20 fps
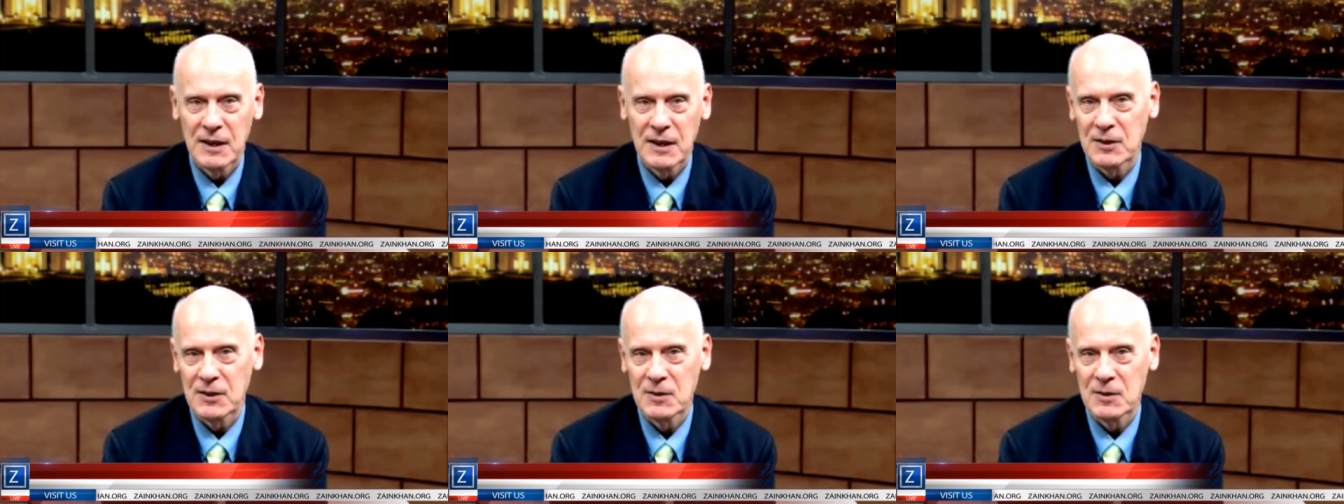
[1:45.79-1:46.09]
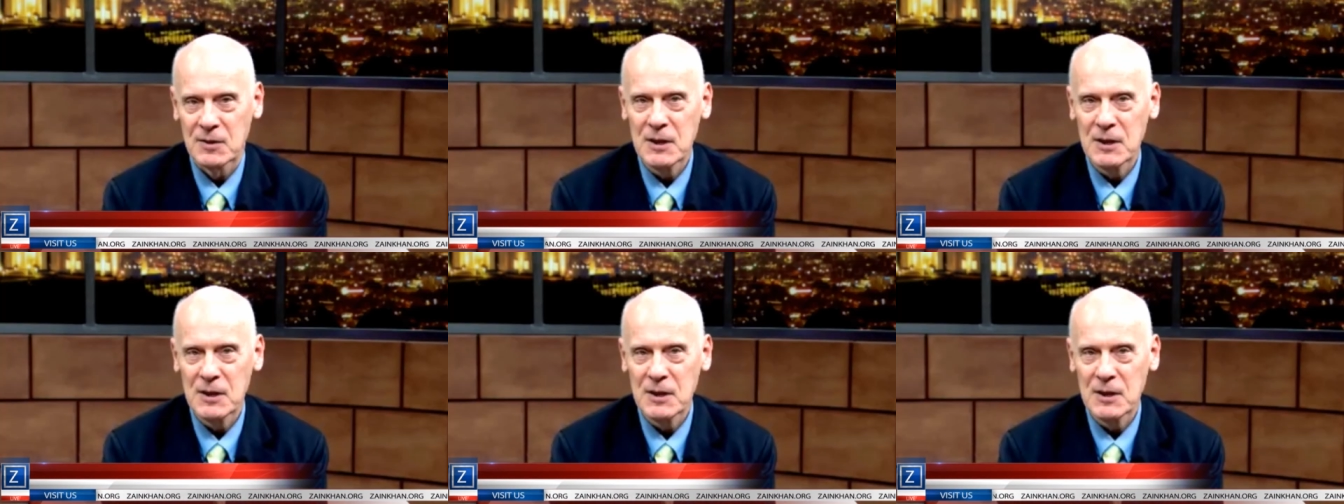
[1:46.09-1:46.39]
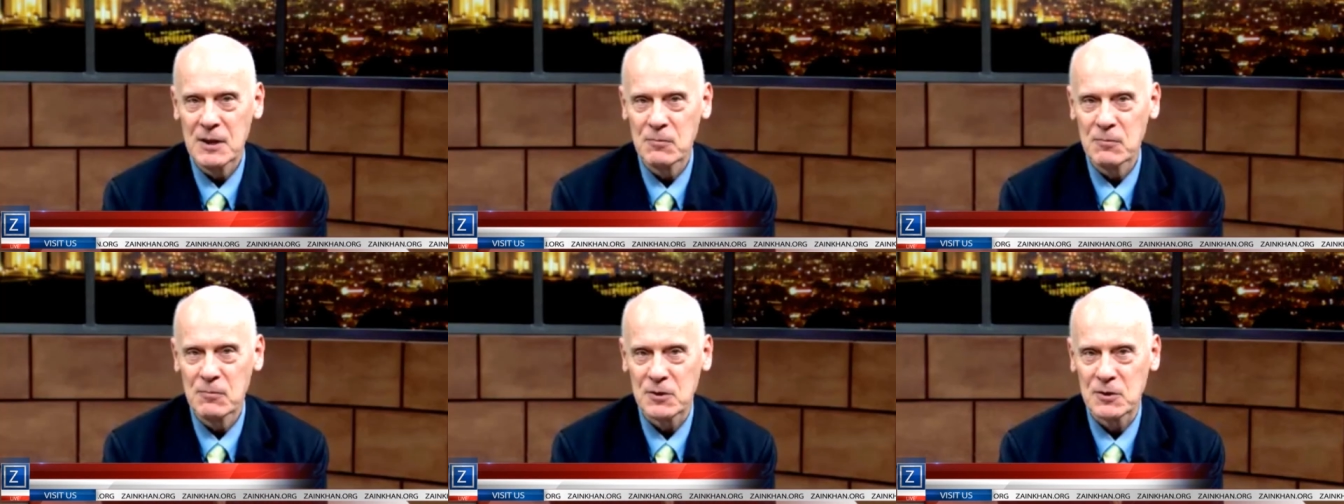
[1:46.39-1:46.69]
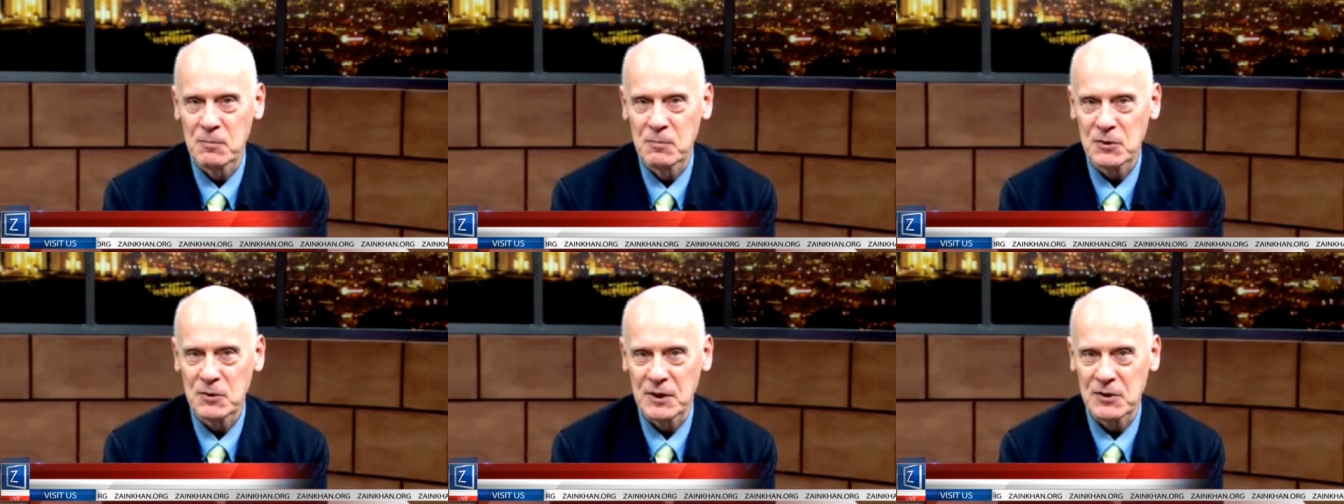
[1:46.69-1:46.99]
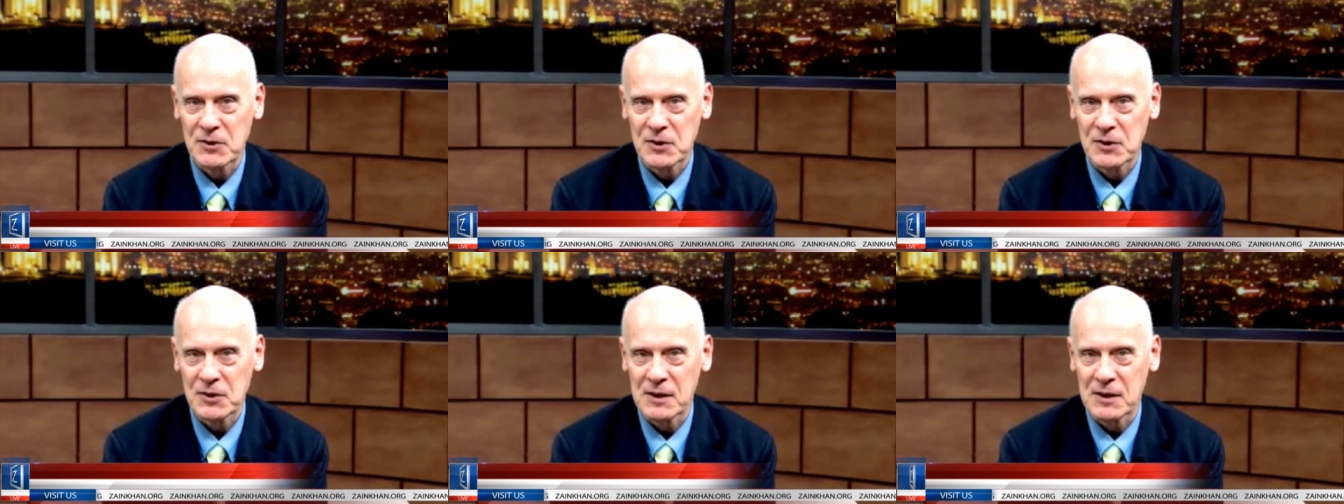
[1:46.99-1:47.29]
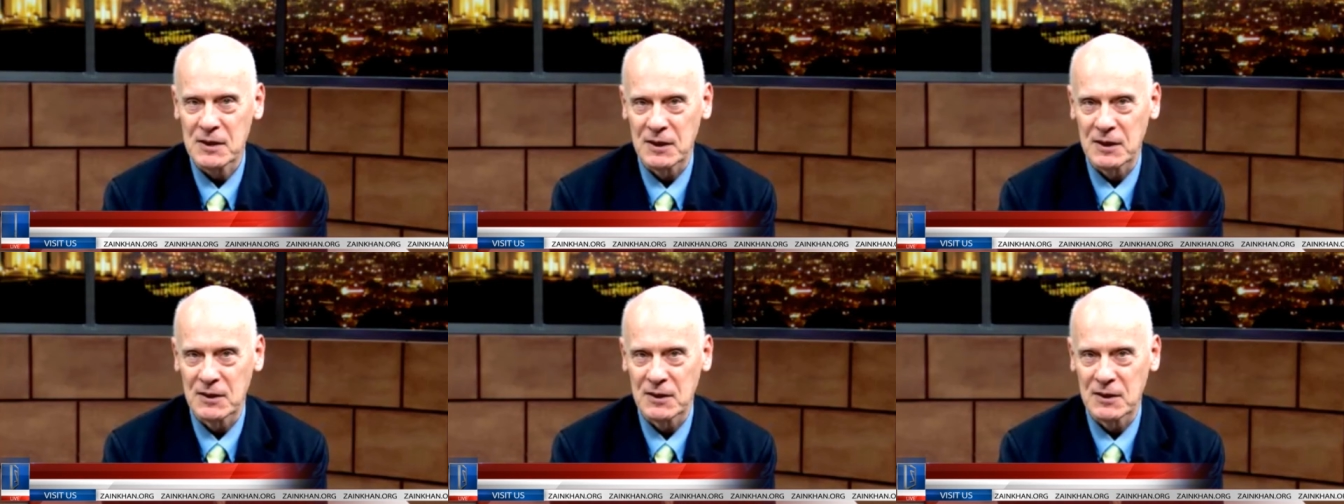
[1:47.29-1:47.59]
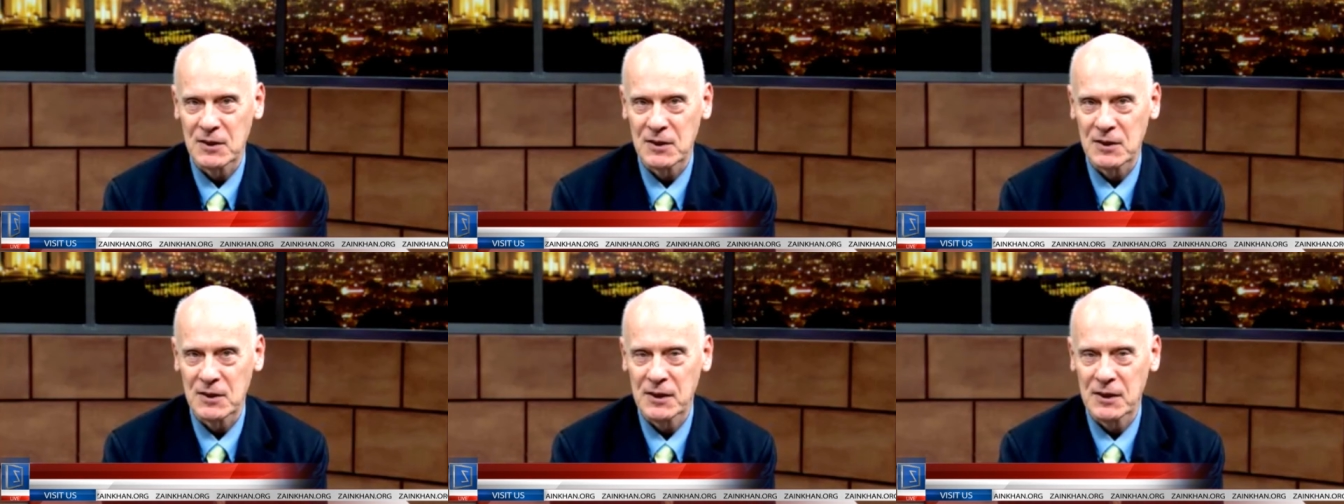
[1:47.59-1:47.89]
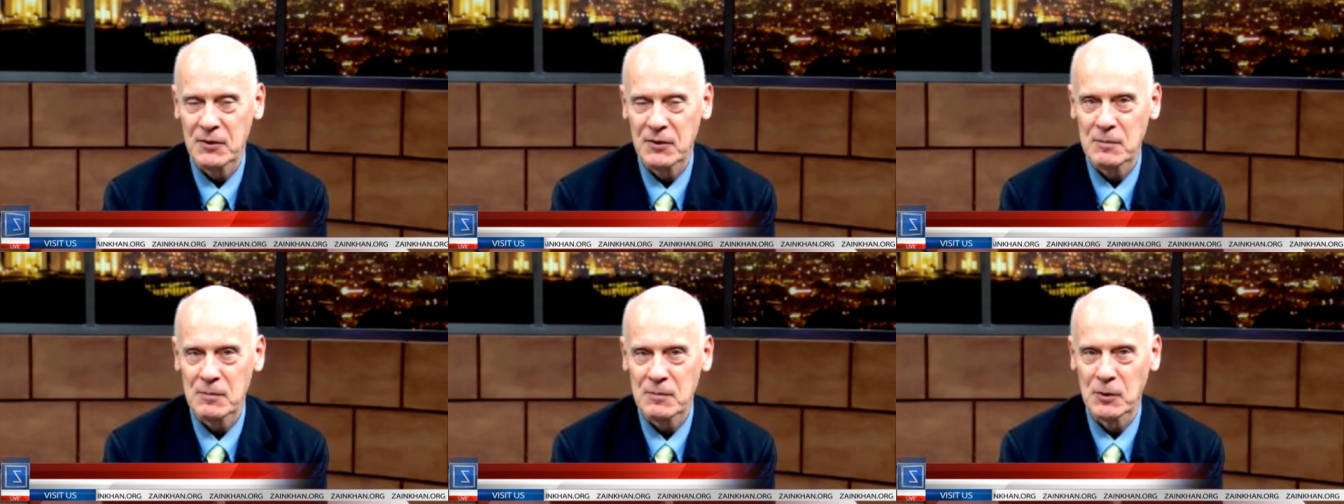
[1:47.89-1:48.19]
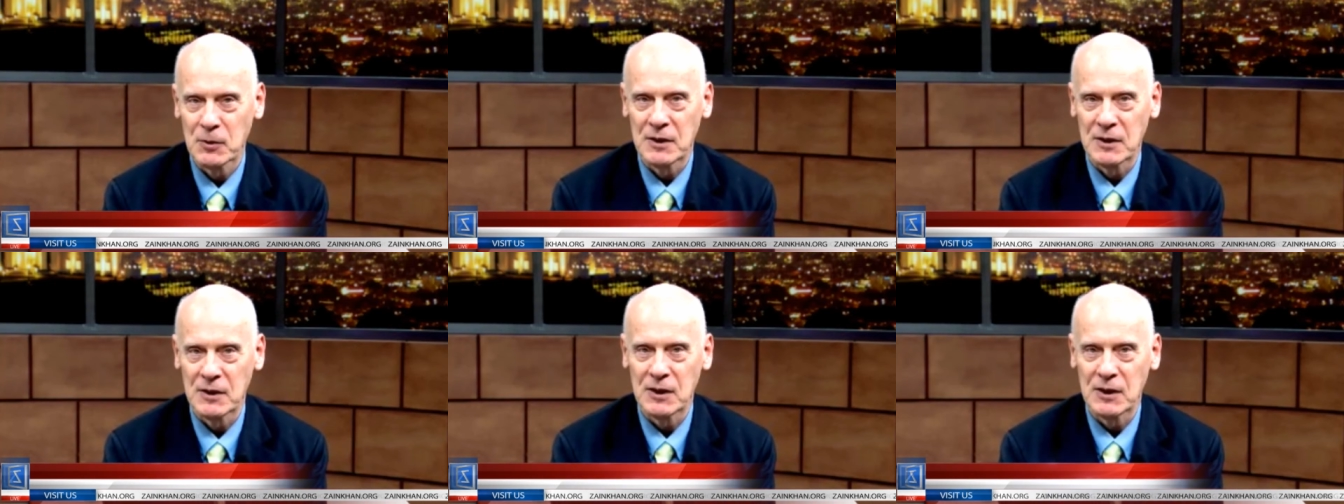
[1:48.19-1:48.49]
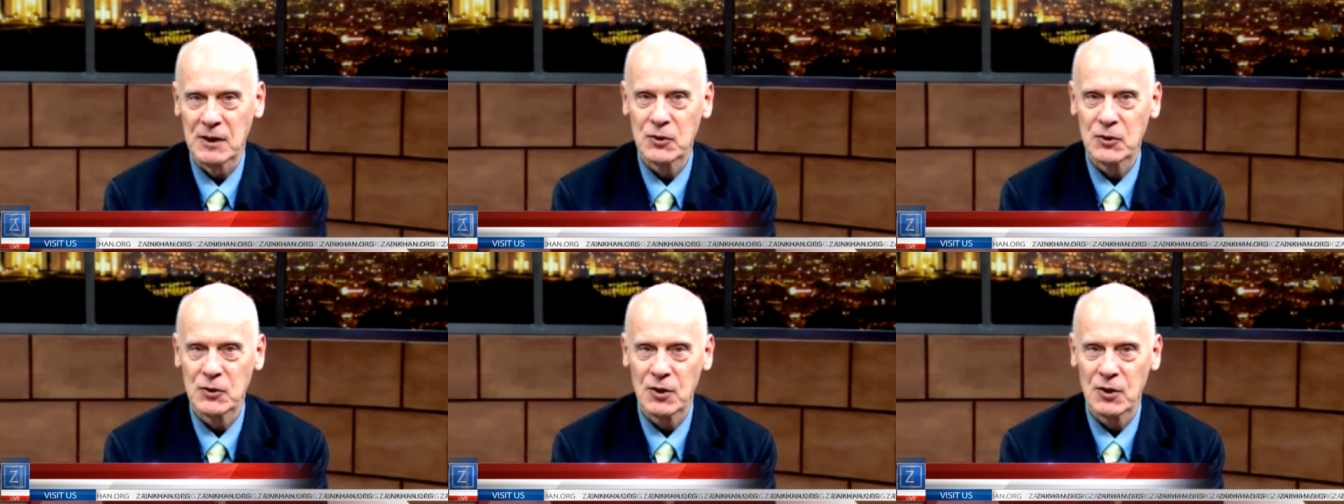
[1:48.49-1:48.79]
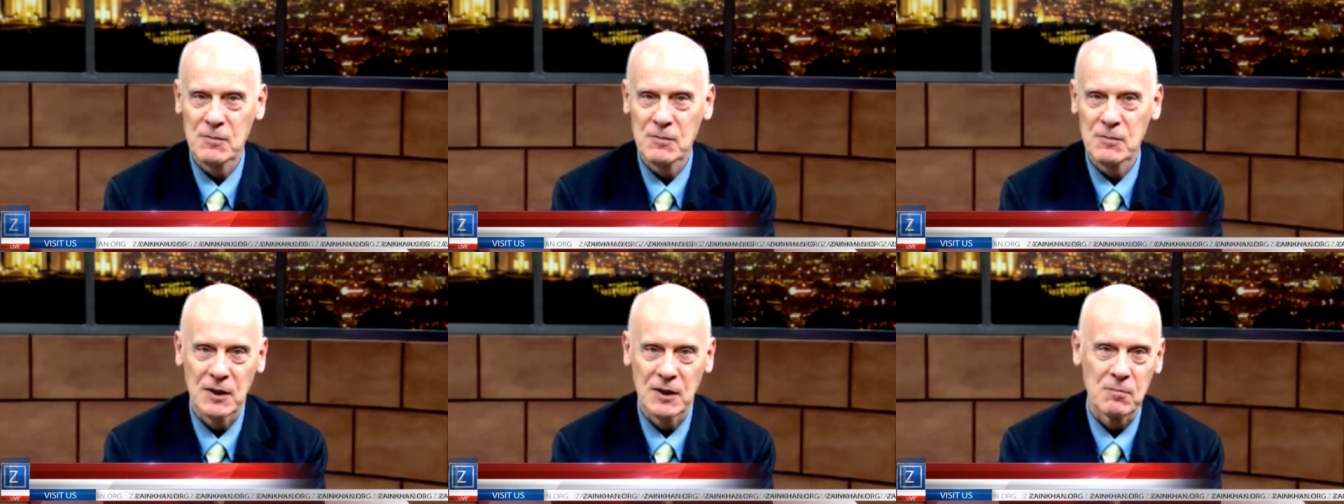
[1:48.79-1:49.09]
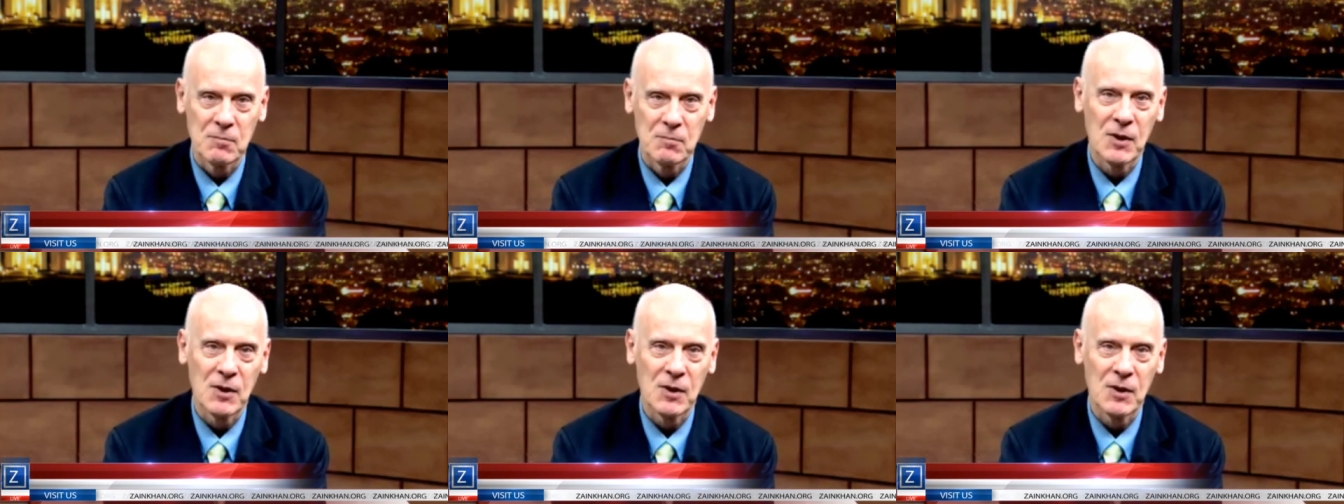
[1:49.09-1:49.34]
And to me, what's most exciting is that they were able to determine the